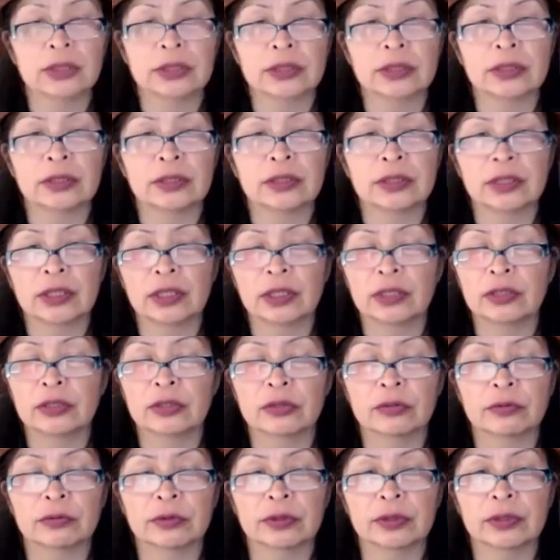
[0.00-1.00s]
can
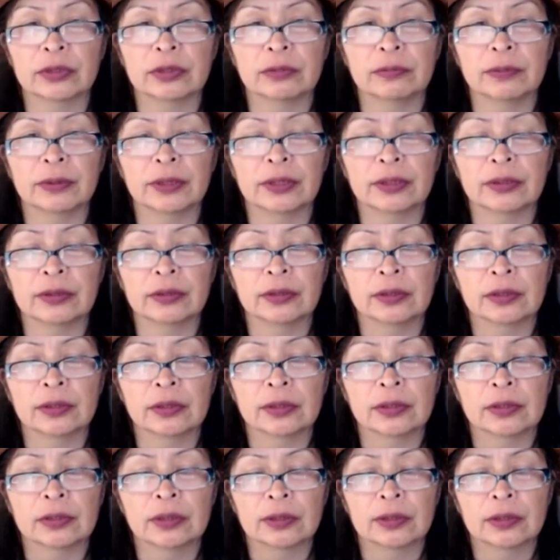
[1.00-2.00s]
change really, but
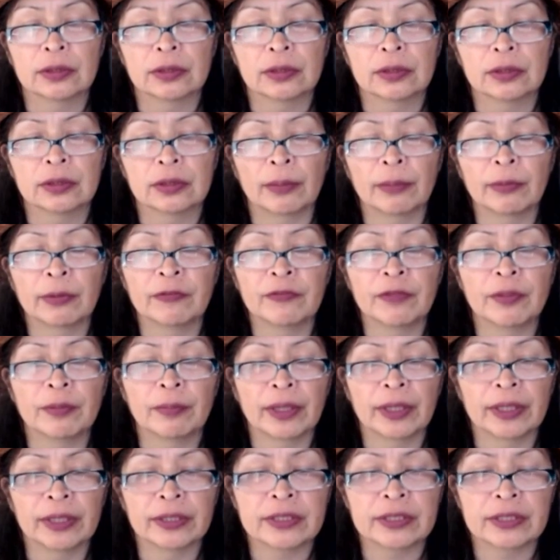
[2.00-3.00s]
I'm of the
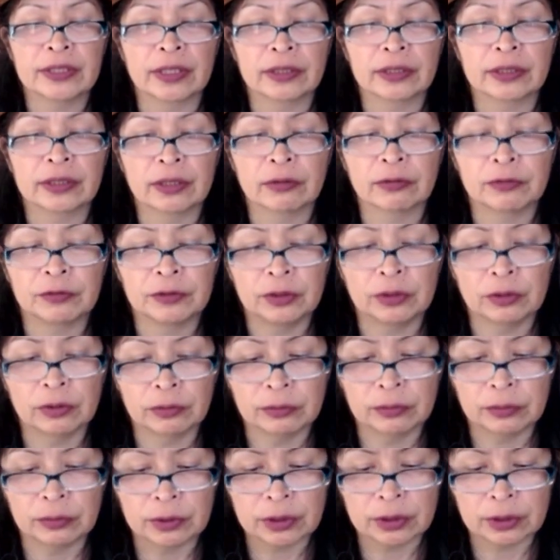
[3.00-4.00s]
mindset that if we
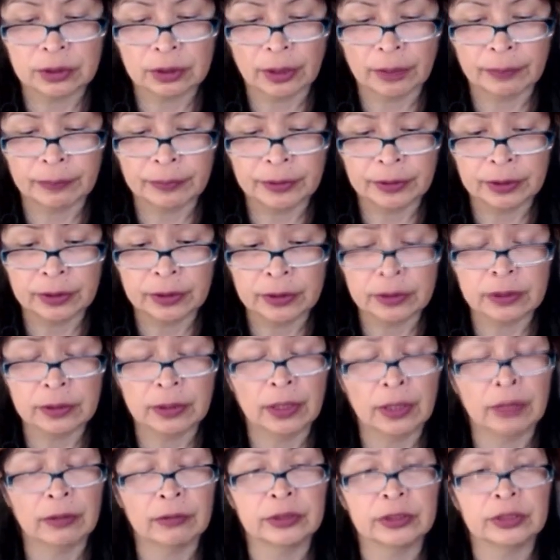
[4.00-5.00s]
don't stop things
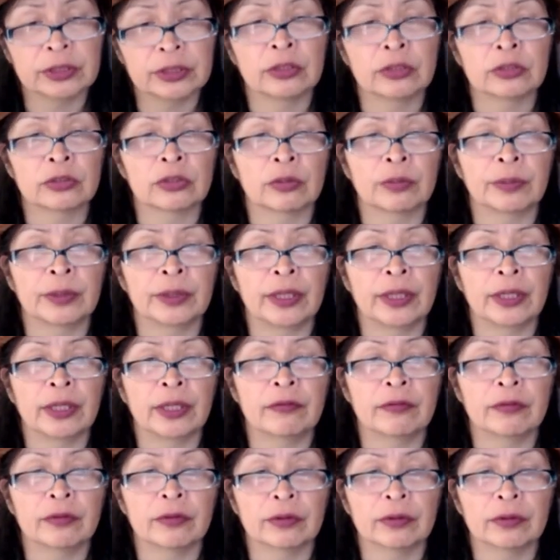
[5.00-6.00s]
now and change our
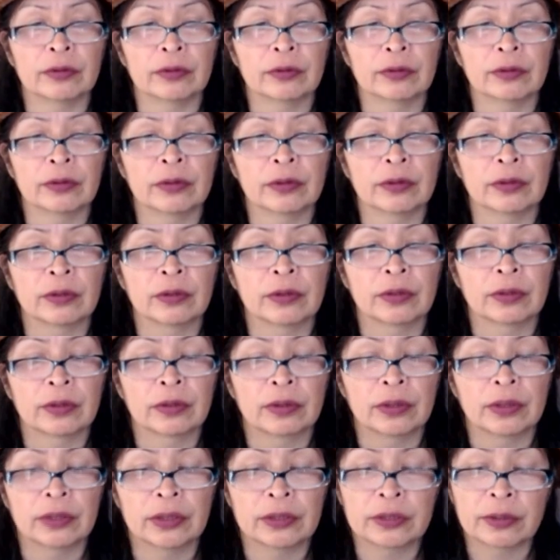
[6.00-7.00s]
behavior,
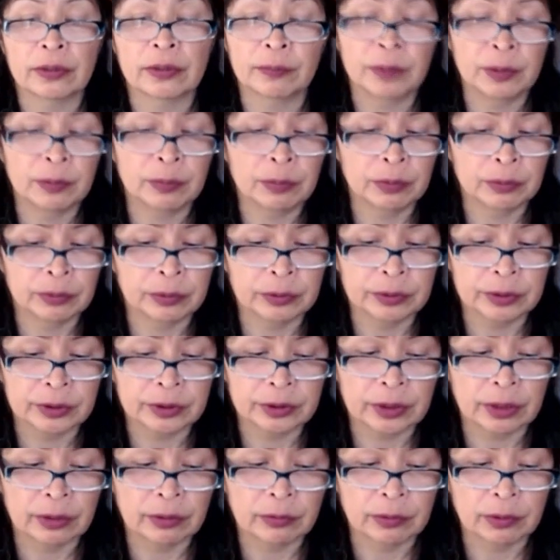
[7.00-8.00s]
and some people will
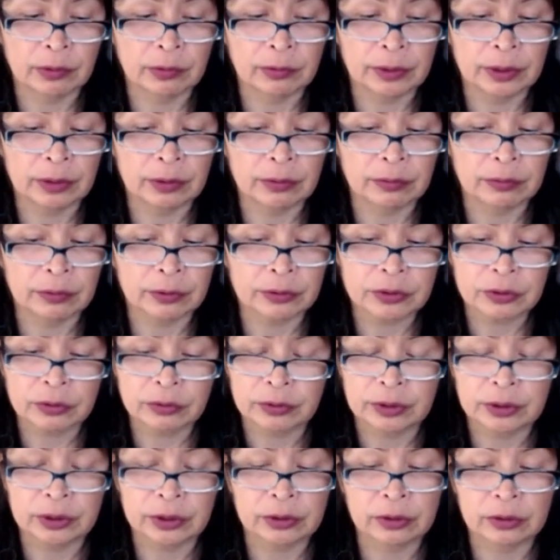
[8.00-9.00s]
say, well, we're so
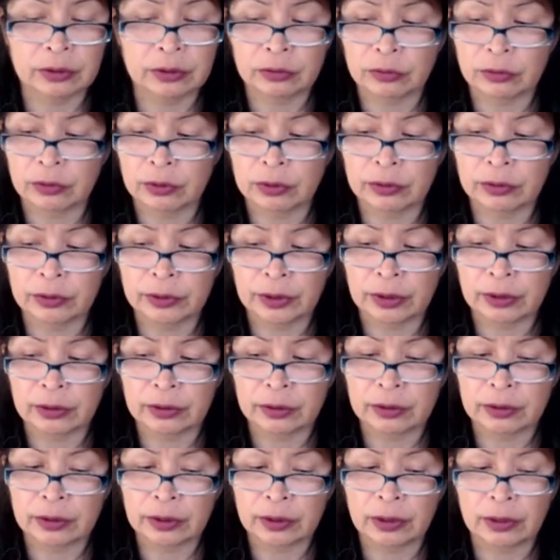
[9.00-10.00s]
addicted to oil that
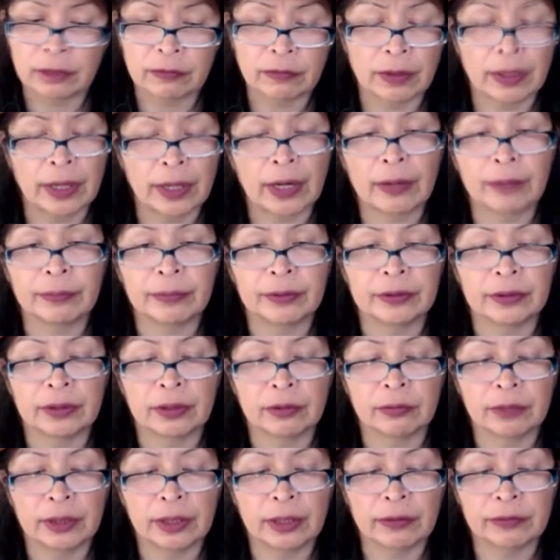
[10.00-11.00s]
can never happen,
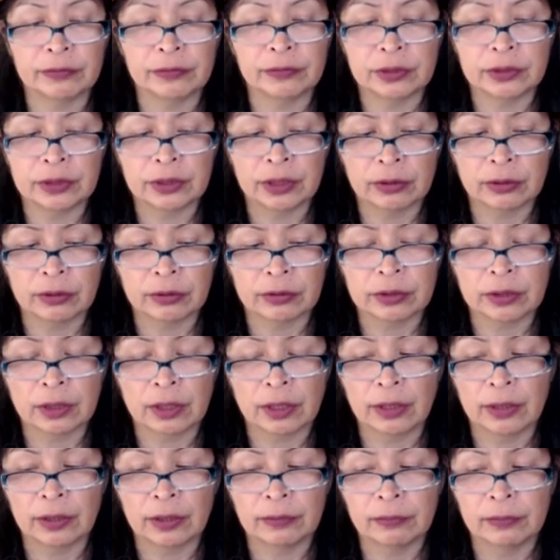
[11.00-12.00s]
that we have to take our
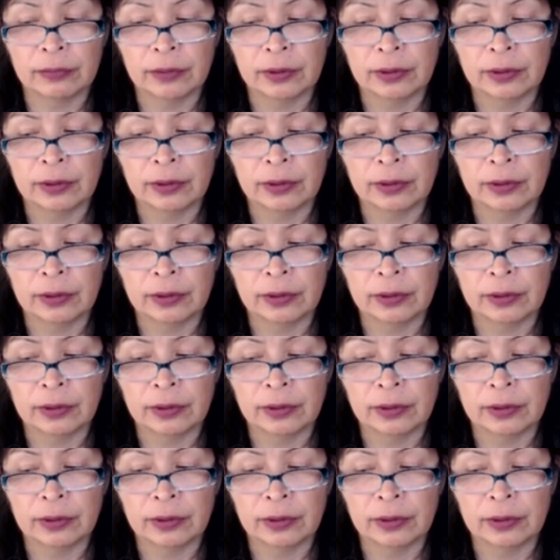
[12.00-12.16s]
time.